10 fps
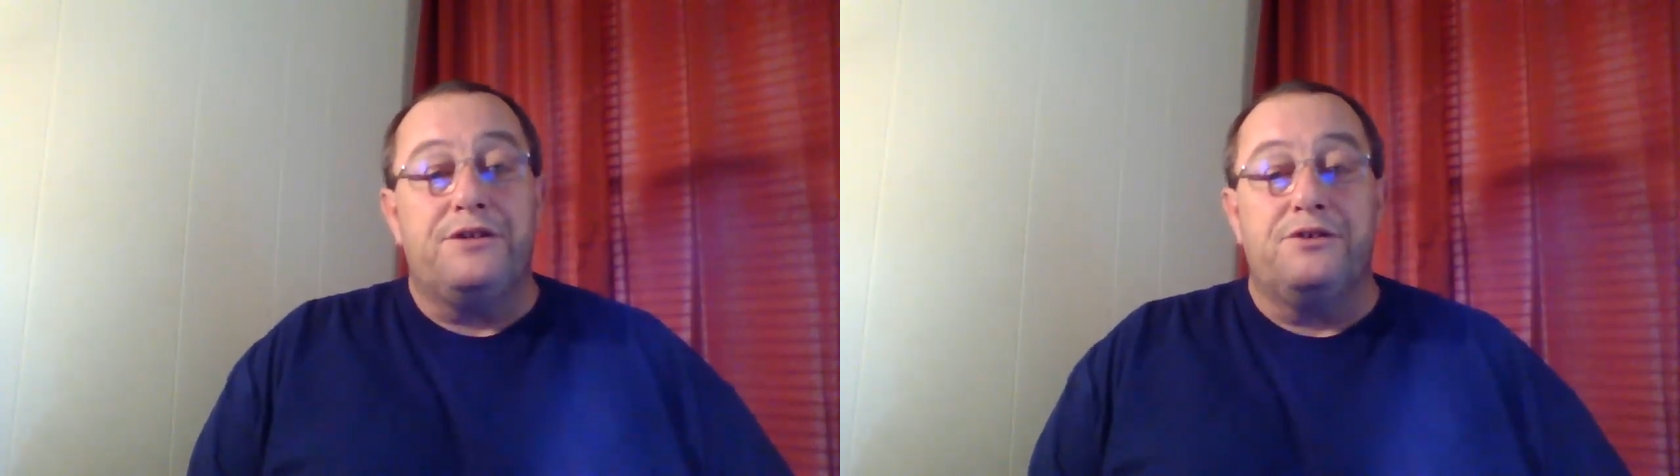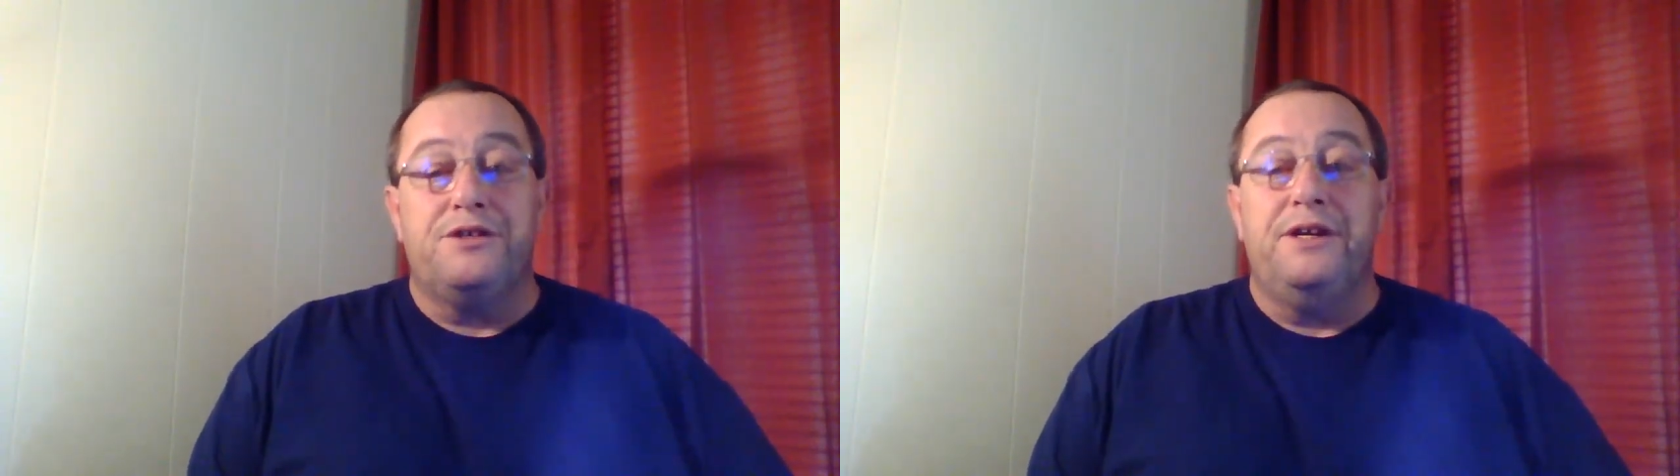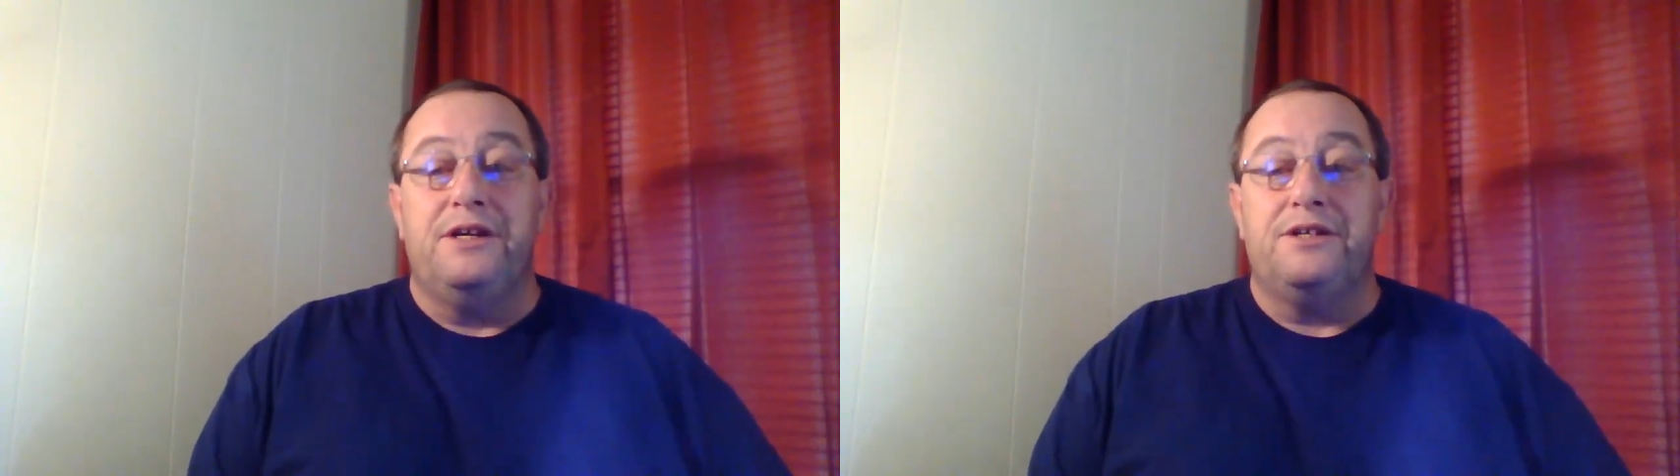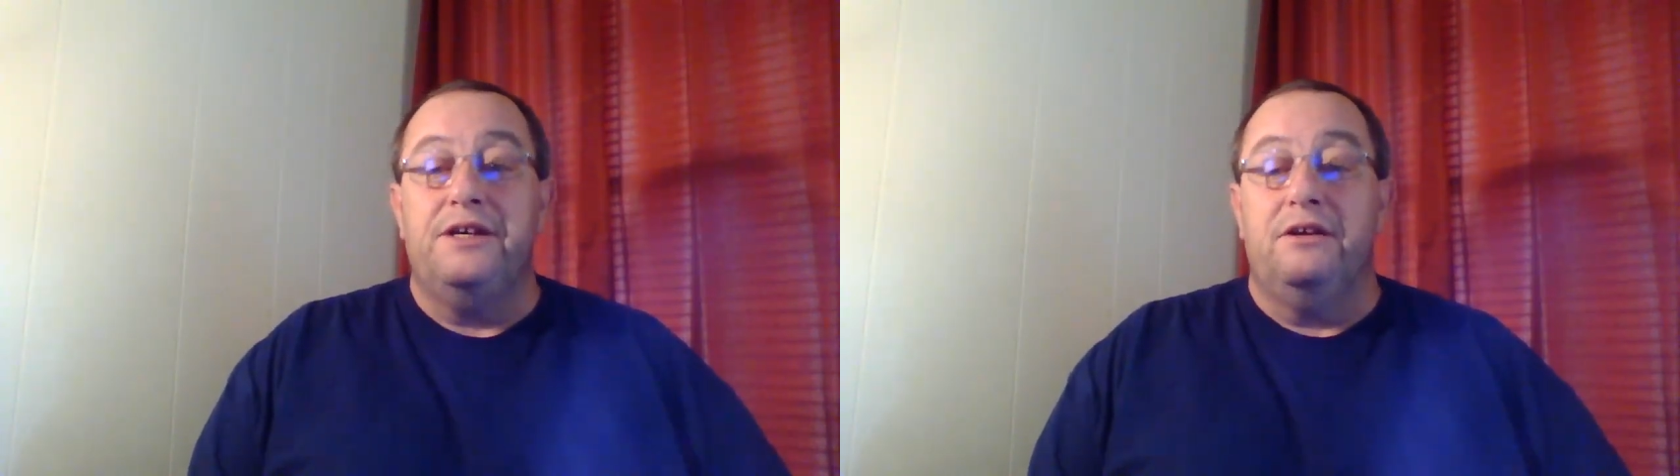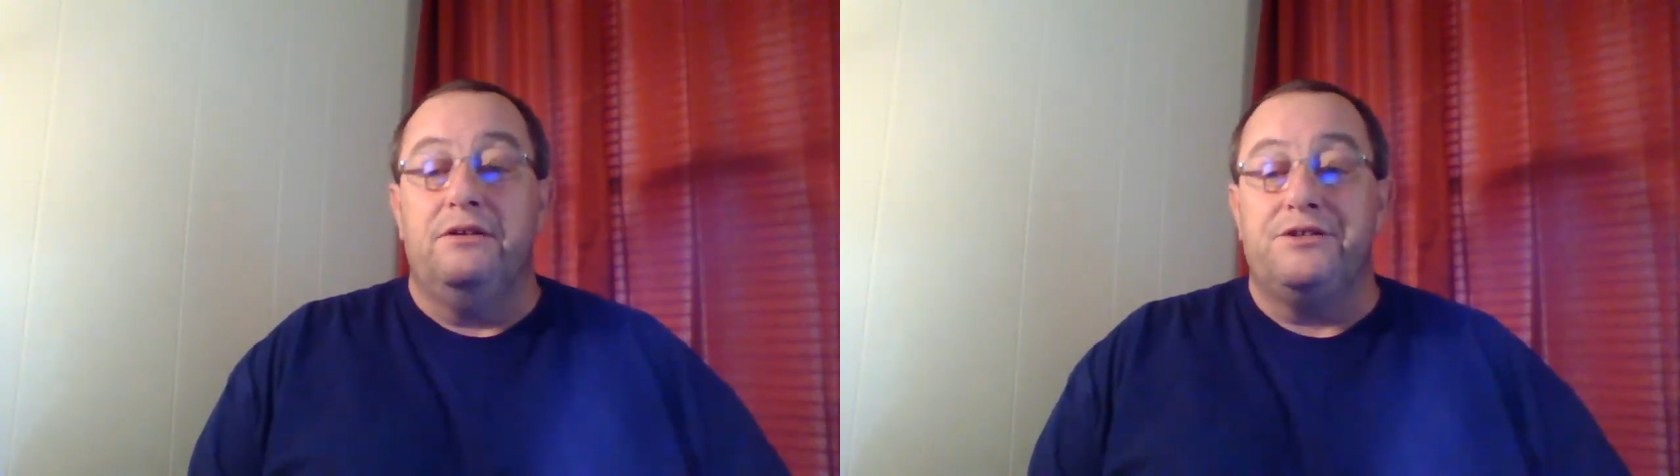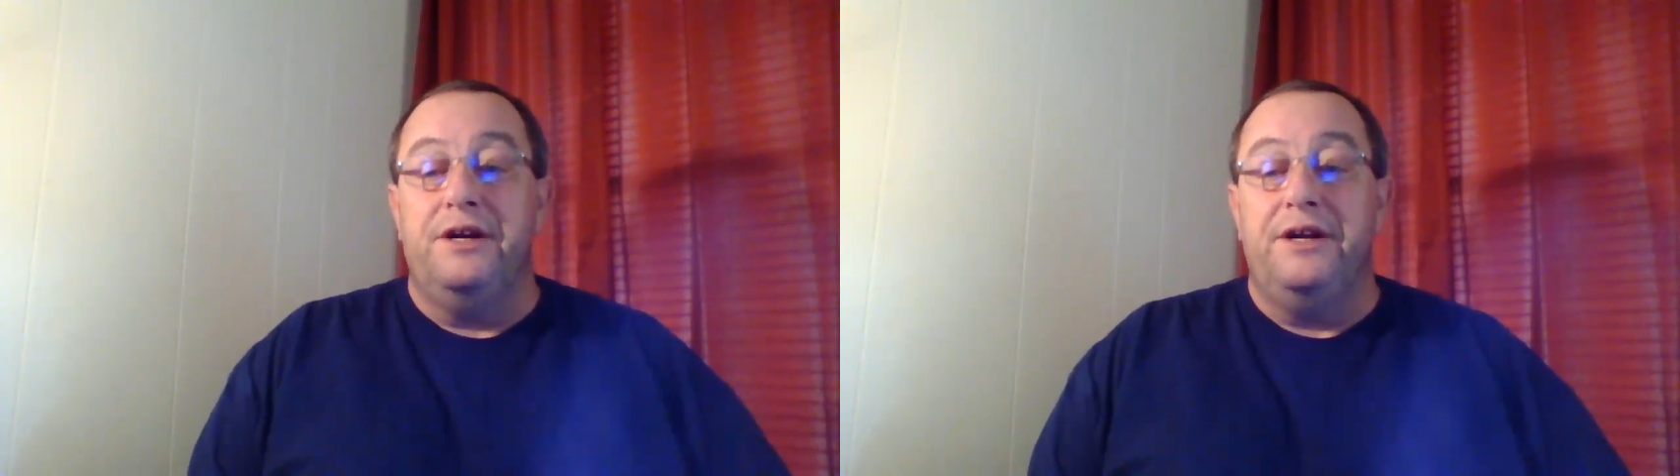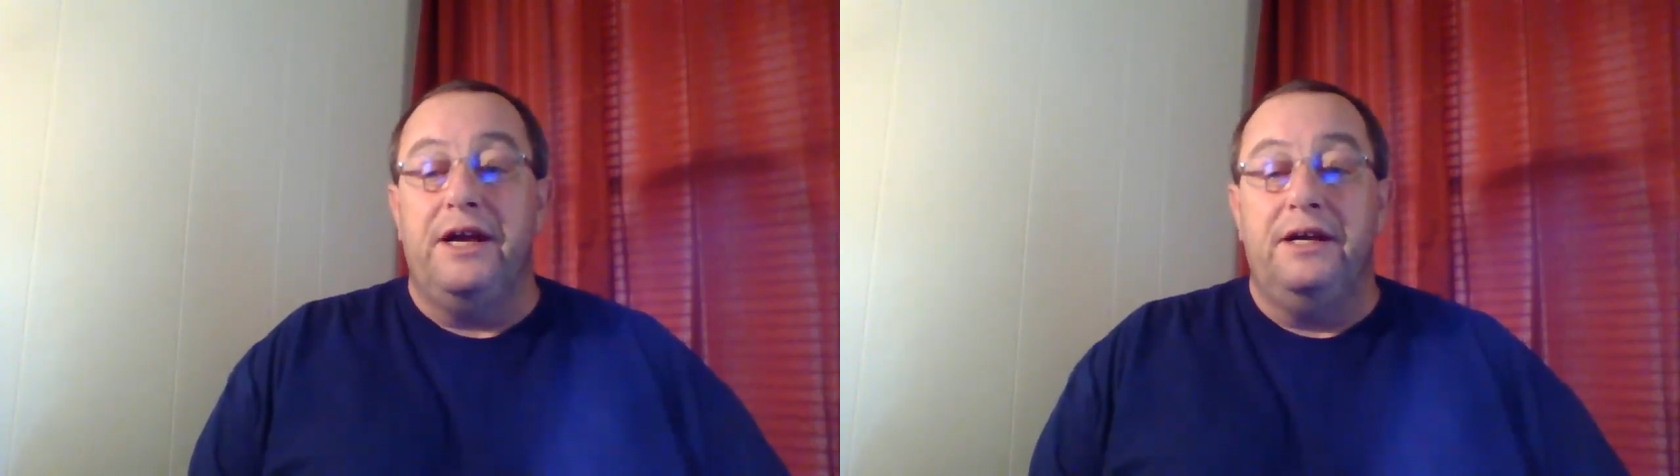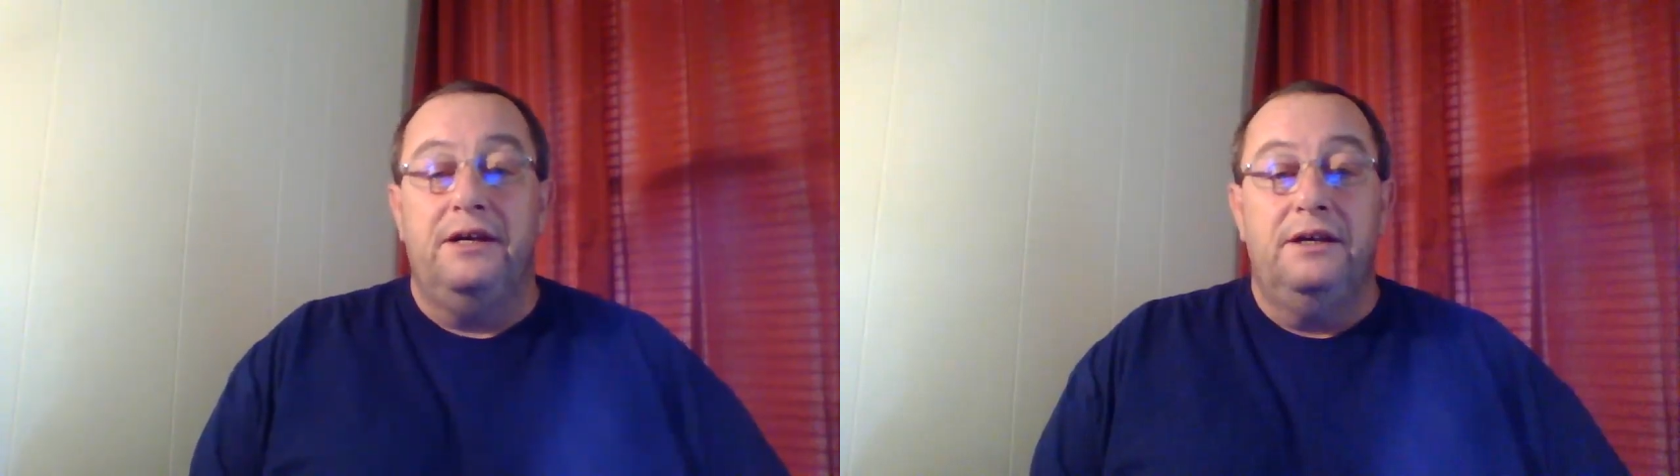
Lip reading: us are sitting still on Sunday.